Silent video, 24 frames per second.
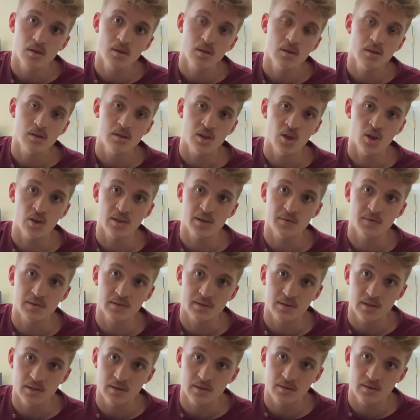The only difference
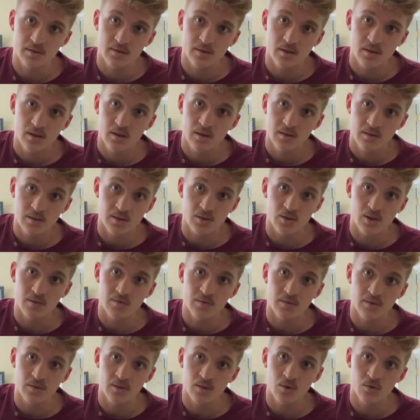is, since you have
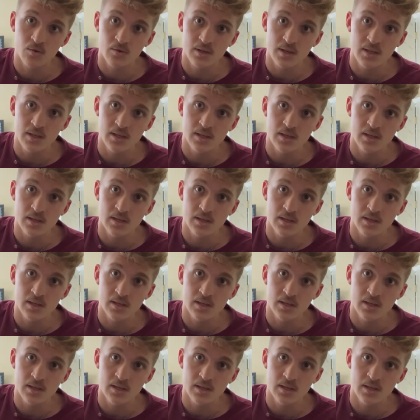this low D